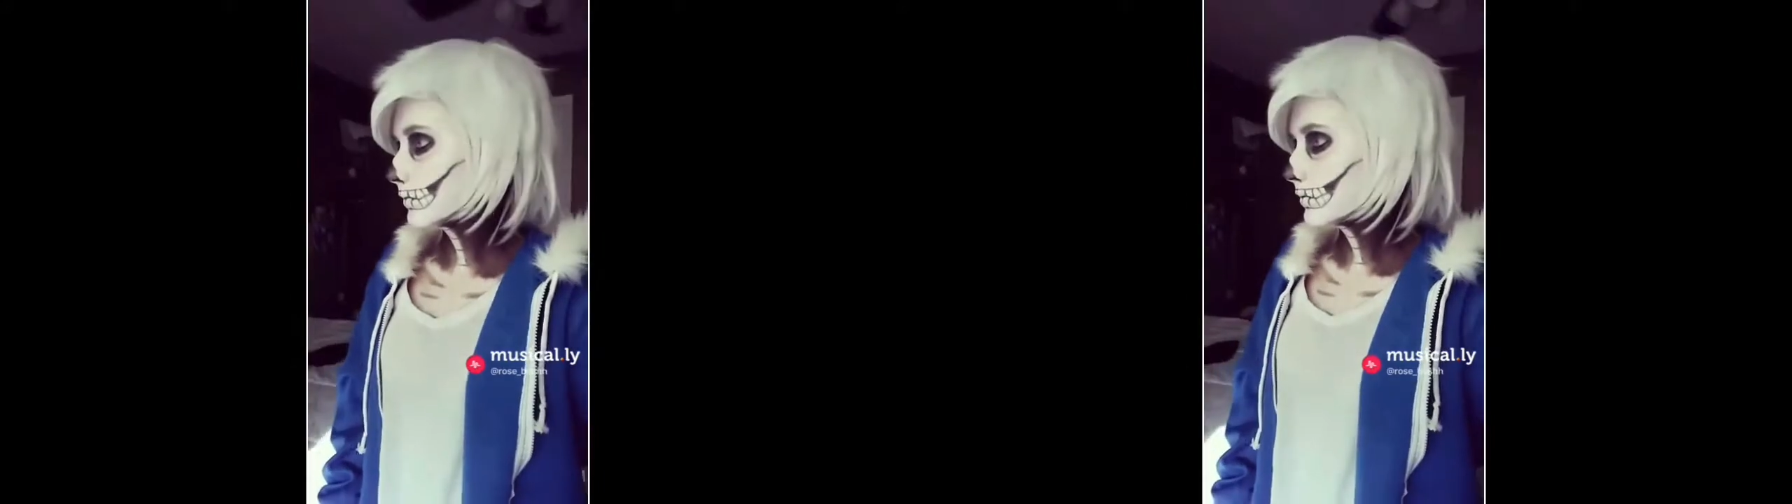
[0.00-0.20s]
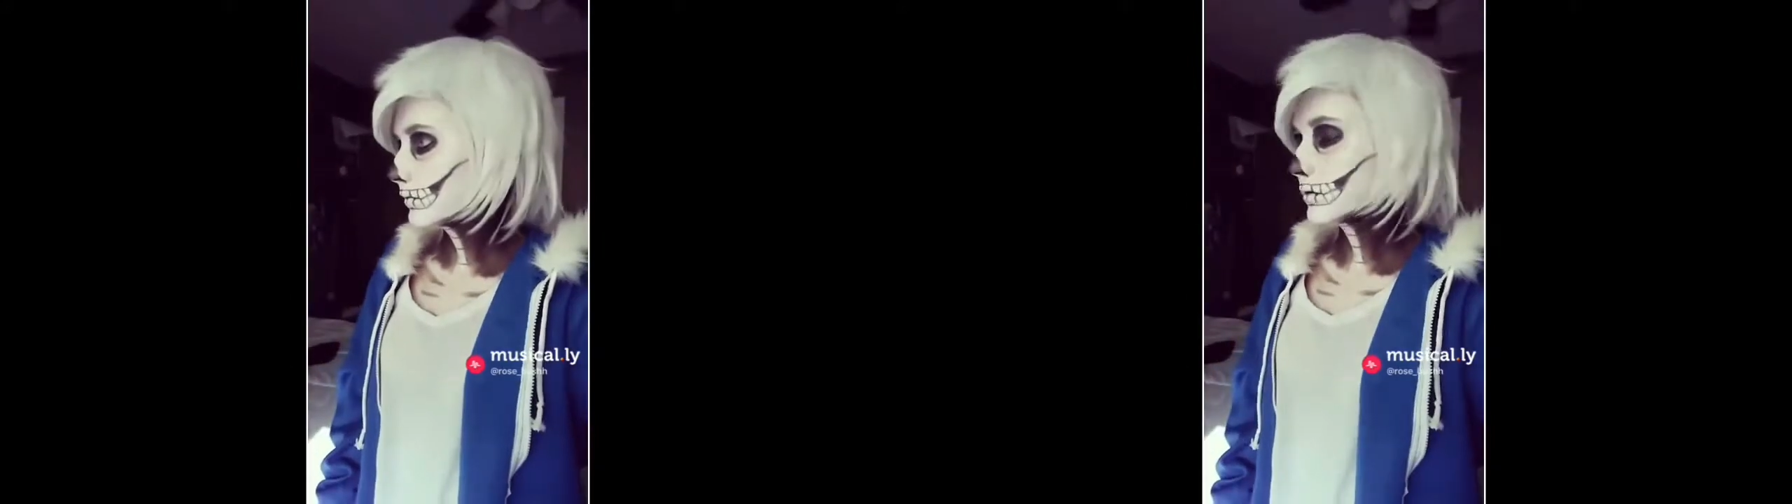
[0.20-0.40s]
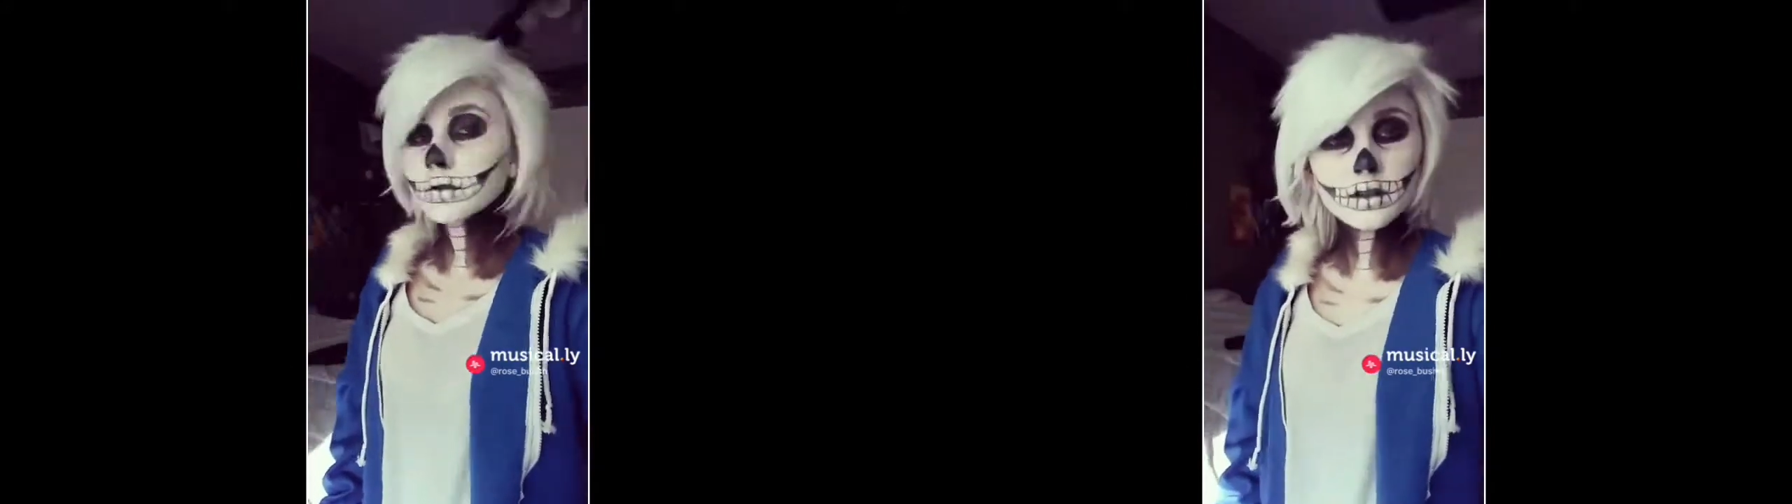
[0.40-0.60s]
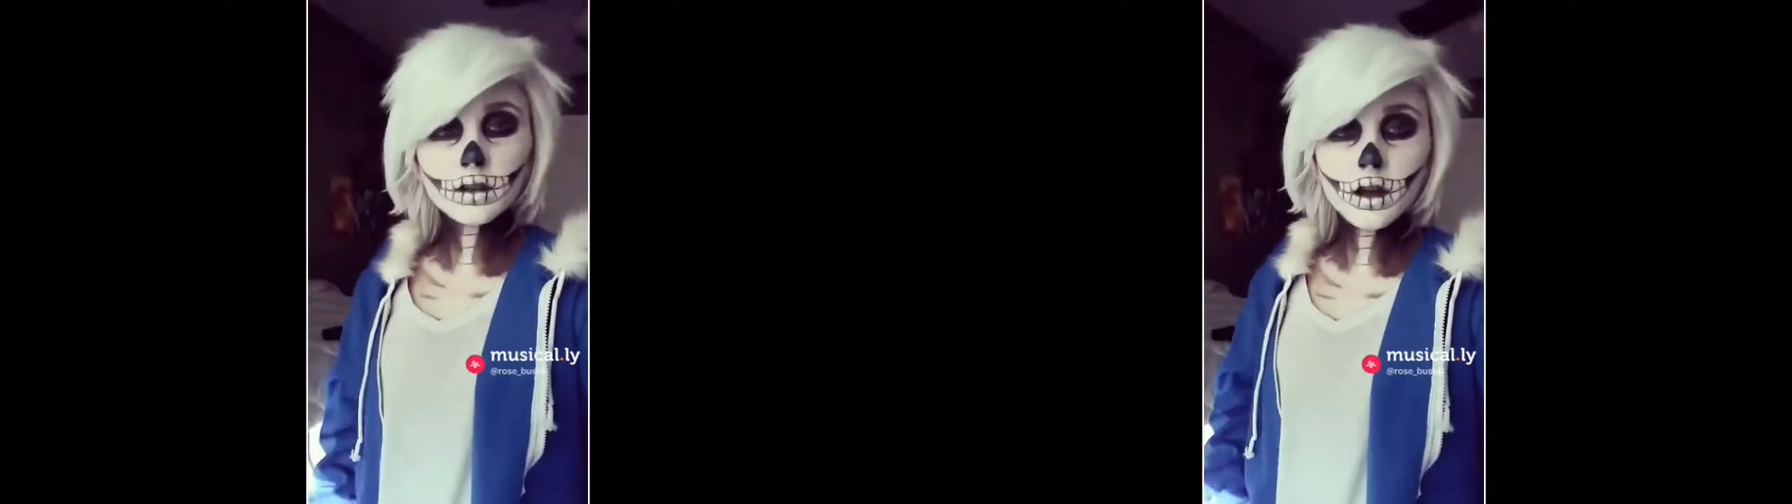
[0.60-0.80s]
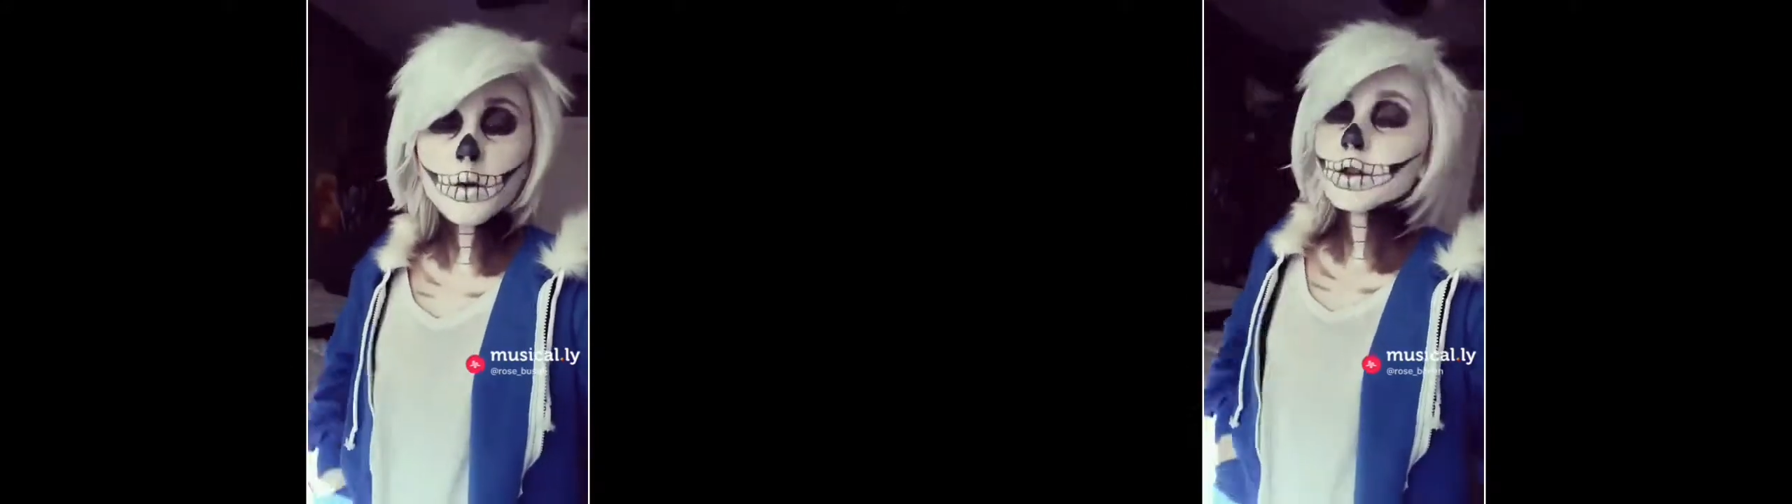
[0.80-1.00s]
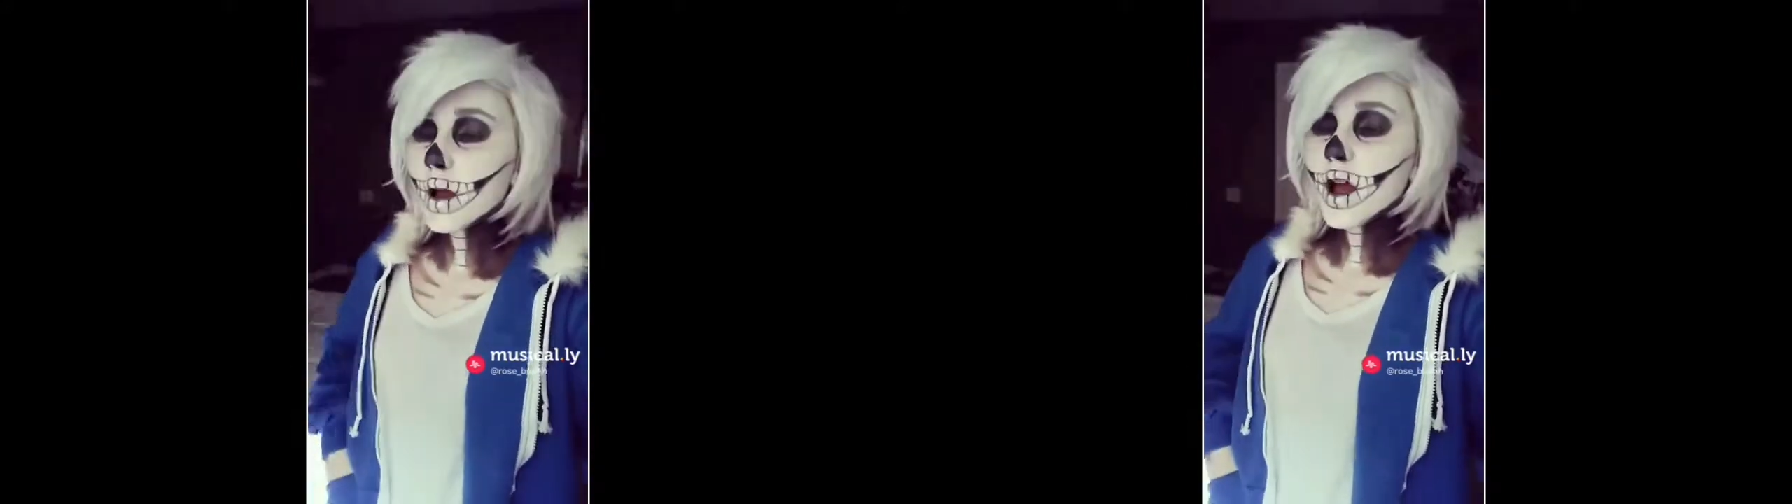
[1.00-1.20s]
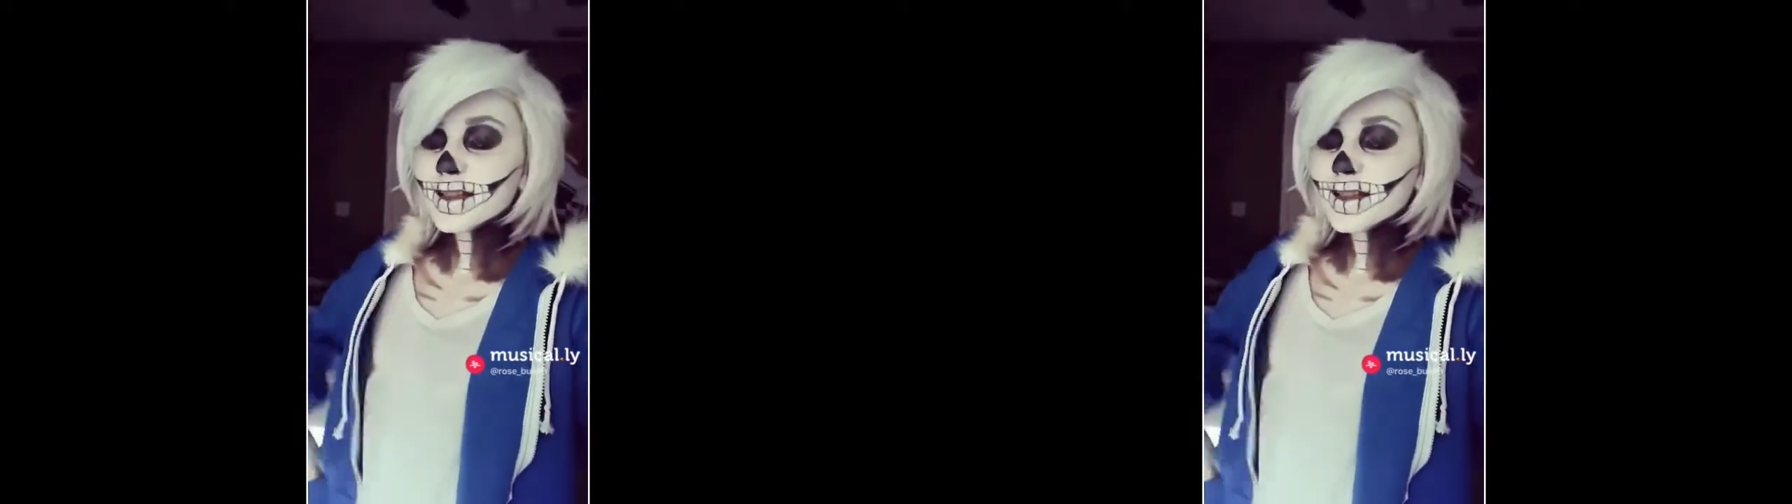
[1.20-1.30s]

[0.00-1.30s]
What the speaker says: I'm with your